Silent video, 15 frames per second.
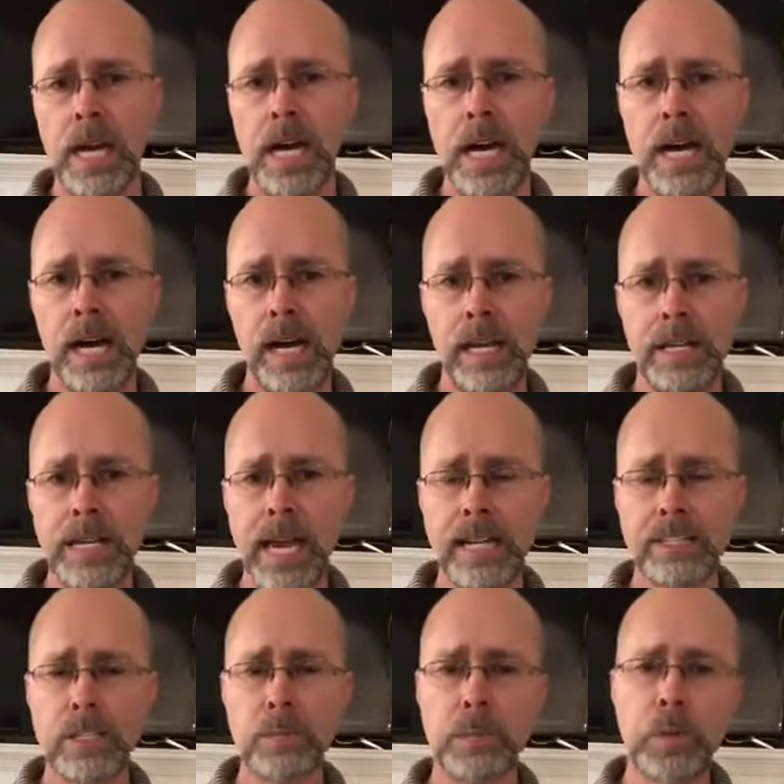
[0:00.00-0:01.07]
uh,
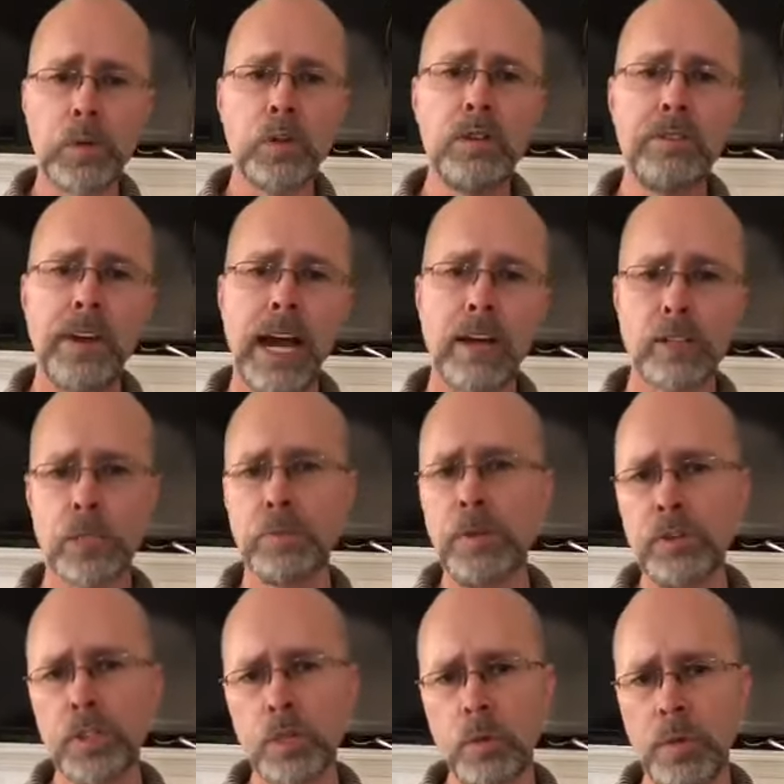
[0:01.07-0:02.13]
not to prove how
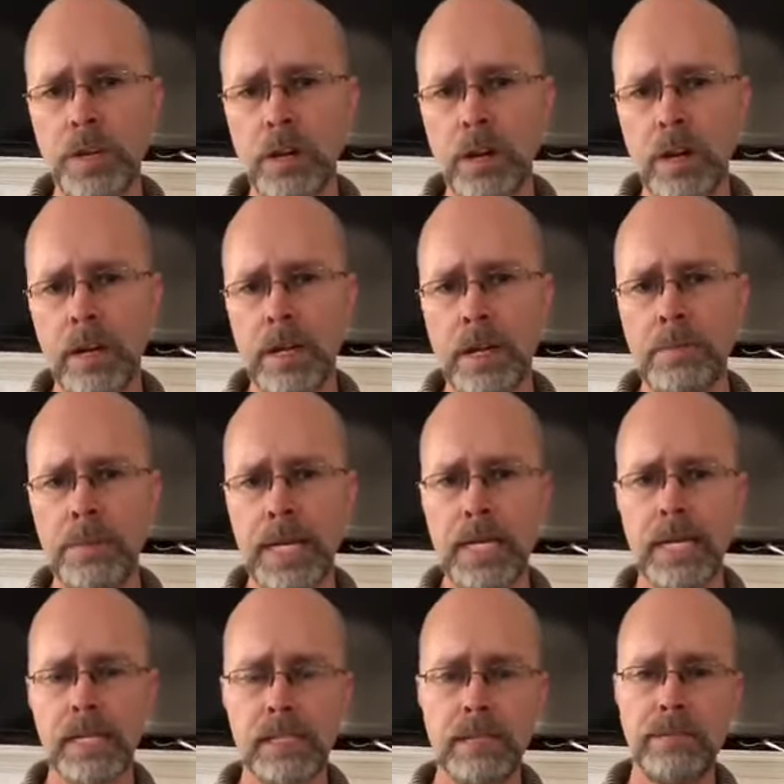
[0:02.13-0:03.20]
spiritual we are
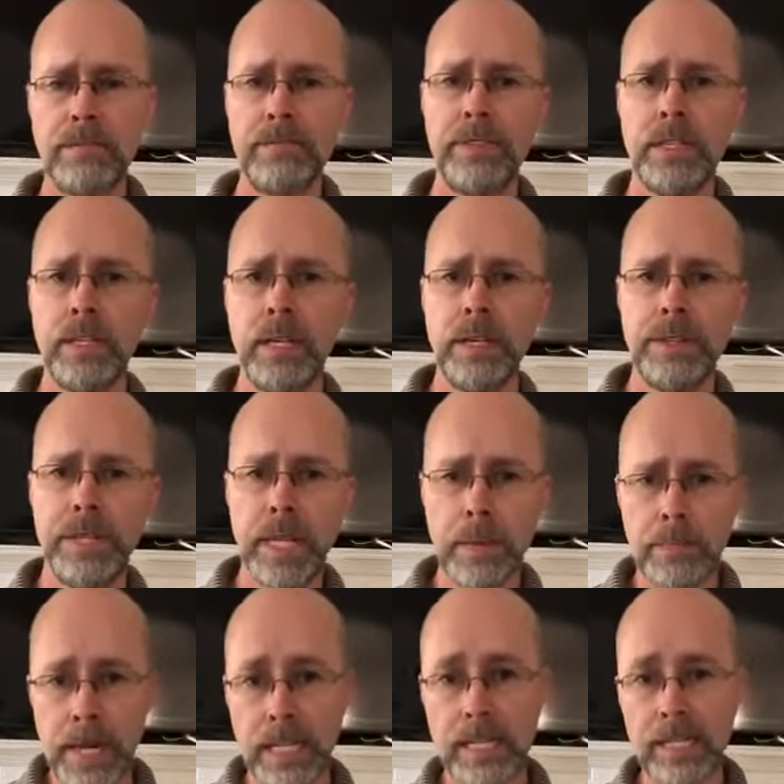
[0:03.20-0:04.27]
because of the, the
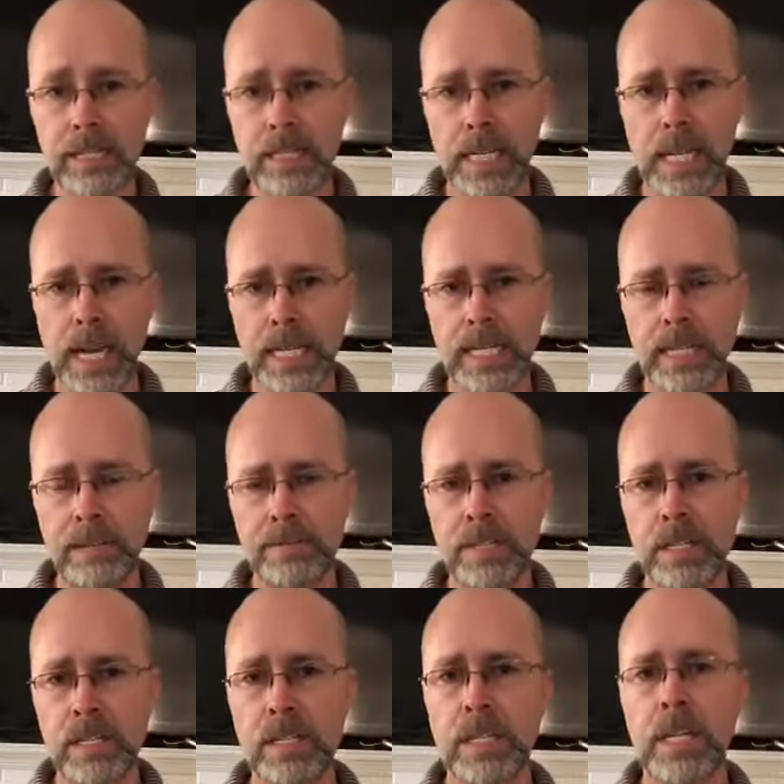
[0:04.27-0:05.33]
abundance that God gives
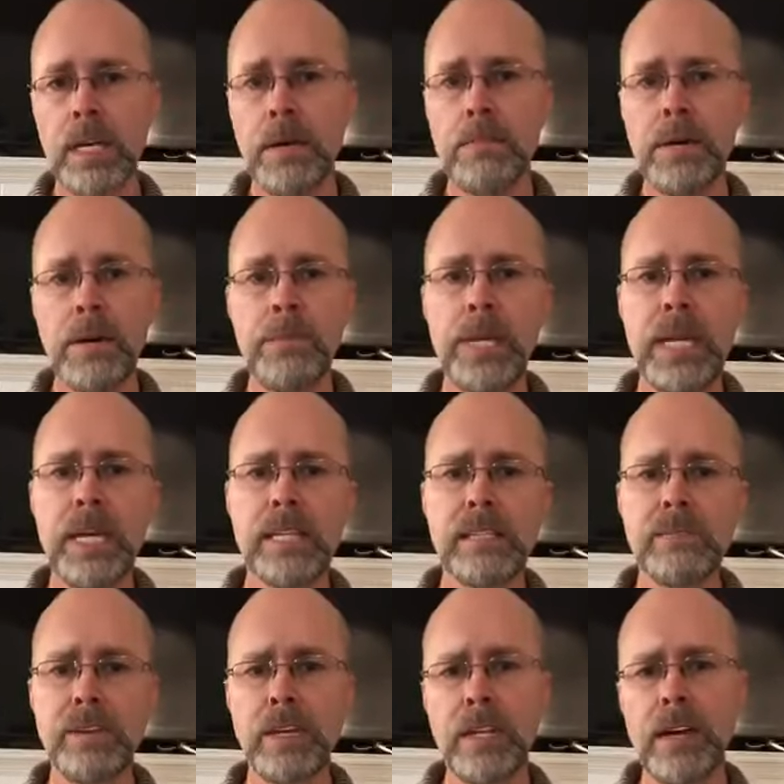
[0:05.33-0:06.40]
us, but
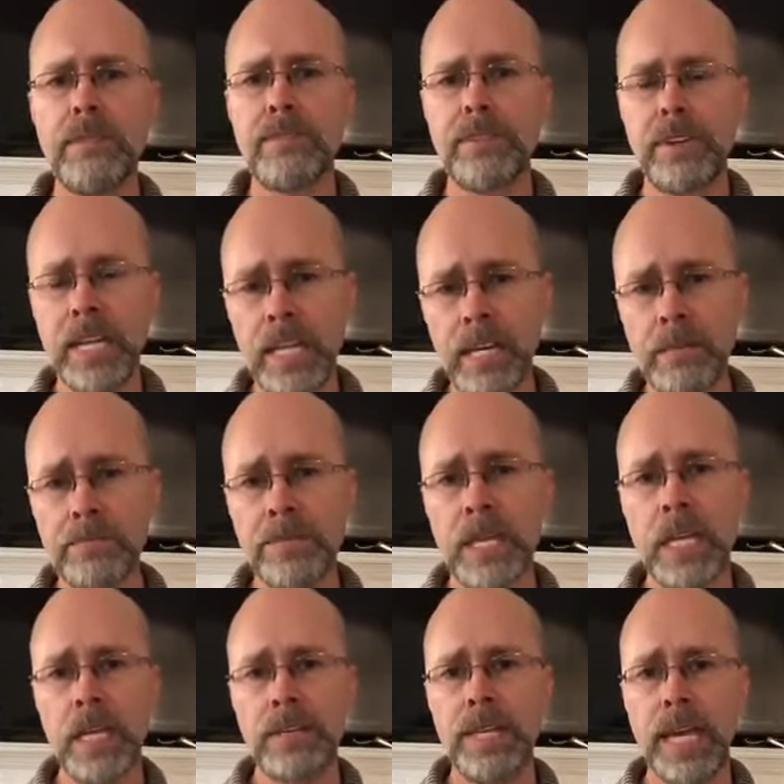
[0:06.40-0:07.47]
because of our love for Him,
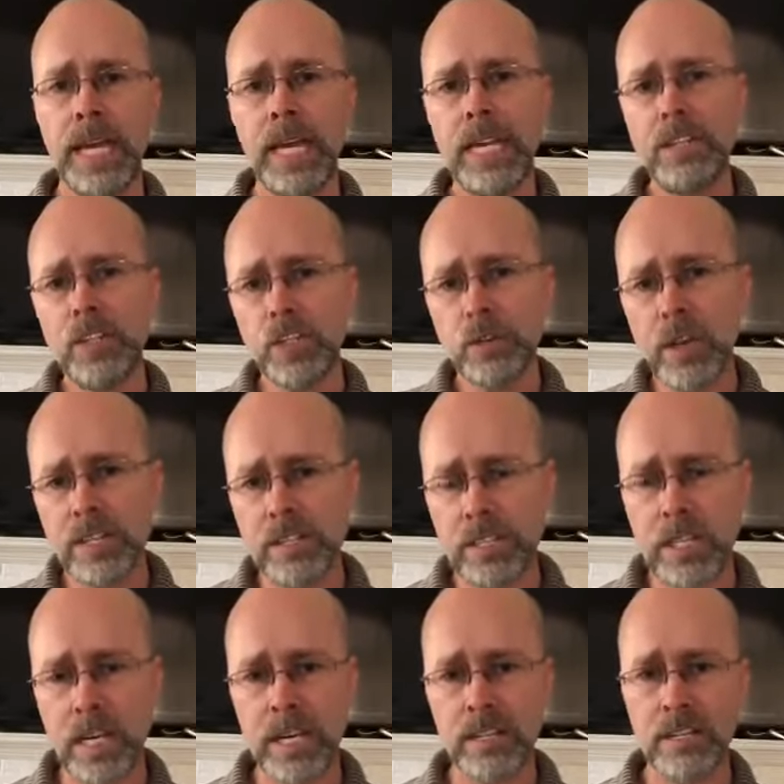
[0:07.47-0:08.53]
that He
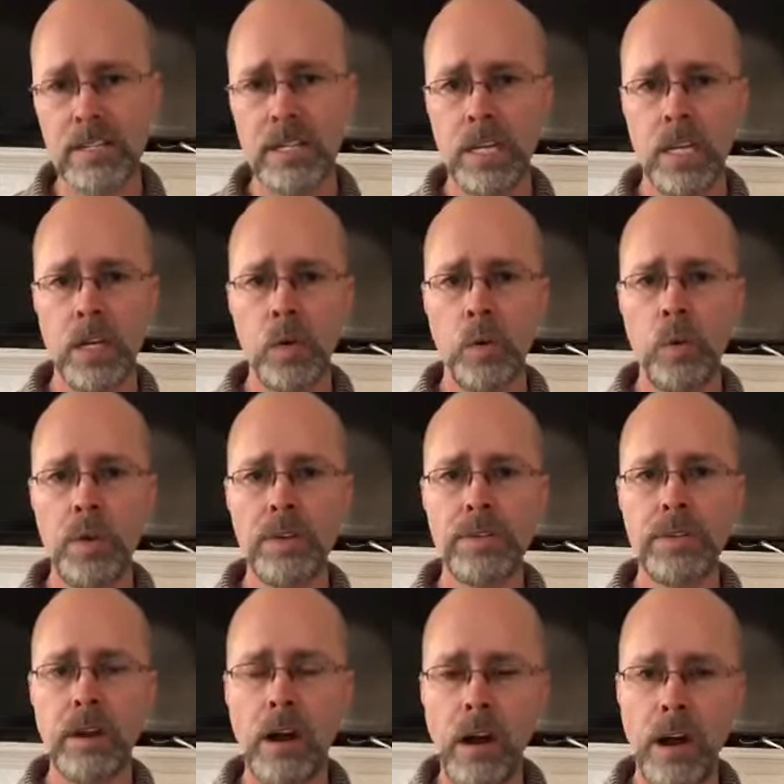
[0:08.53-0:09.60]
trusts us
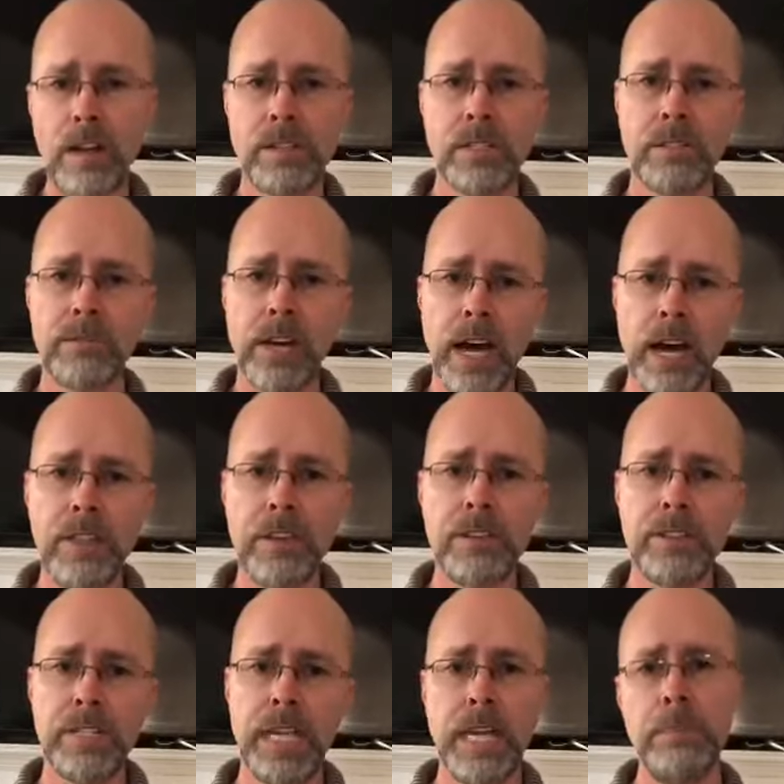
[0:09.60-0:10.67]
with the hearts of
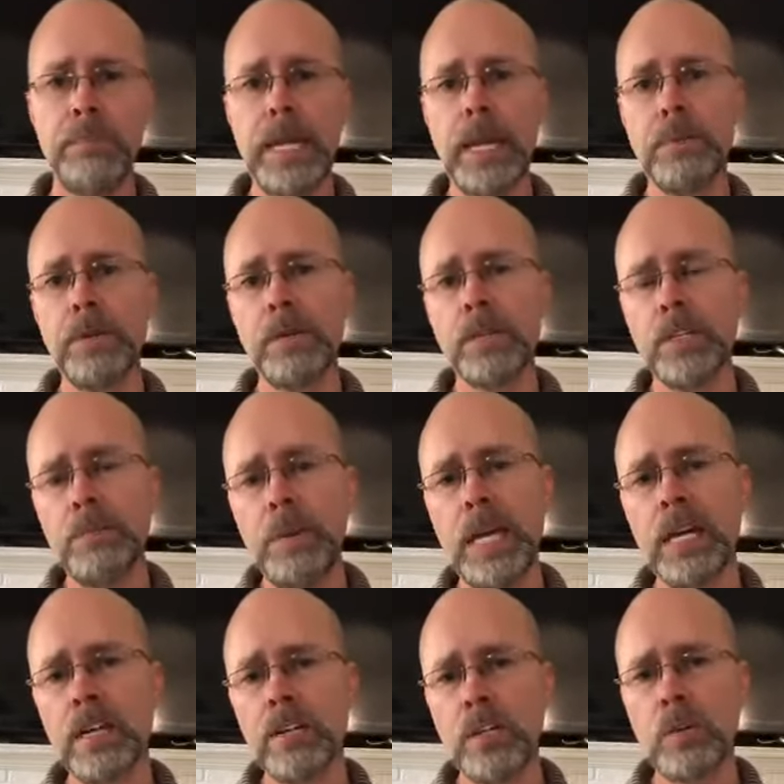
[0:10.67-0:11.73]
others and be able to be
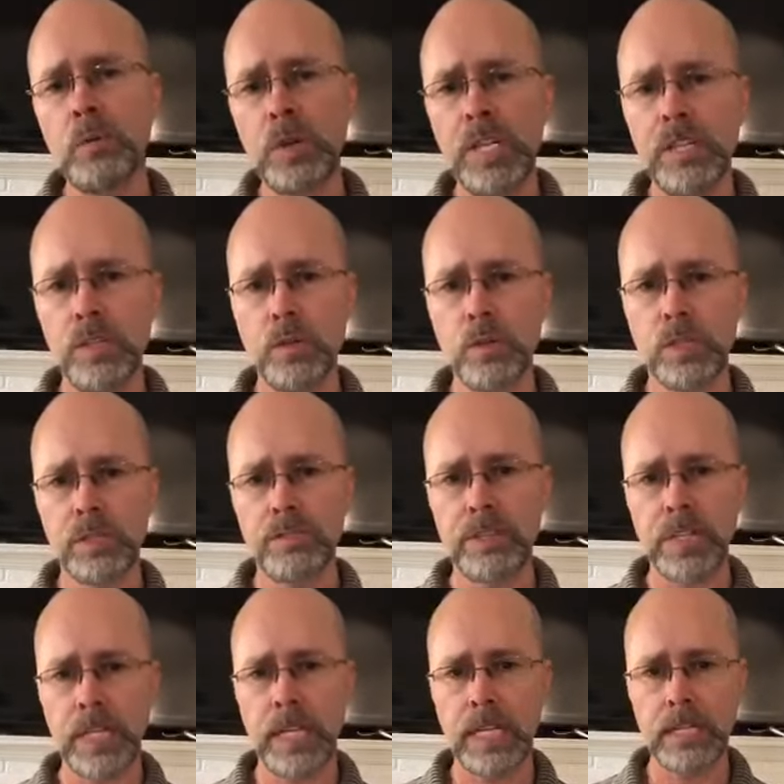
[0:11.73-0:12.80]
a good resource for
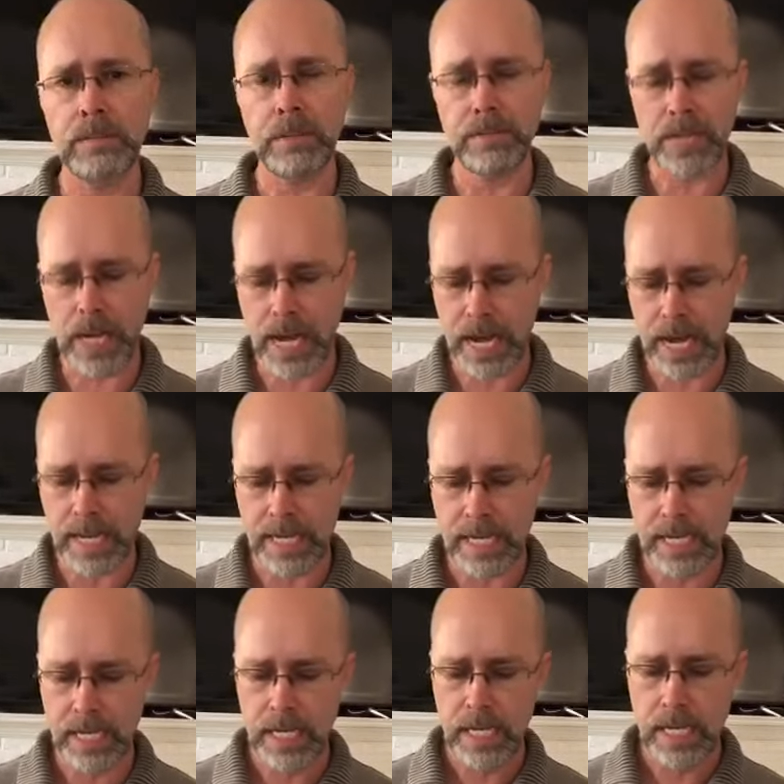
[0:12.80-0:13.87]
the kingdom of God.
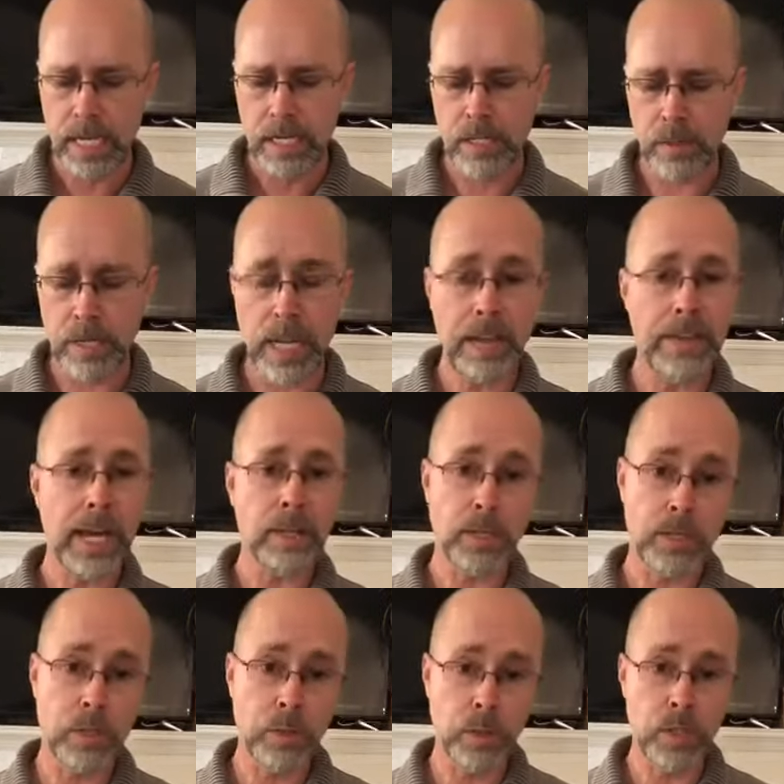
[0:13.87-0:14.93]
So, anyhow, that was,
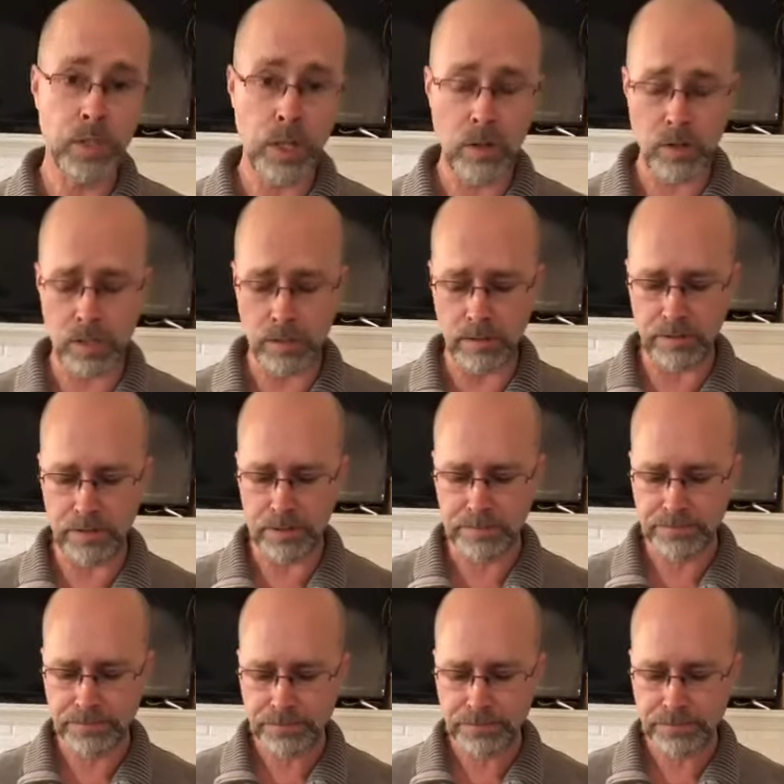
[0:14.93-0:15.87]
this was Joseph.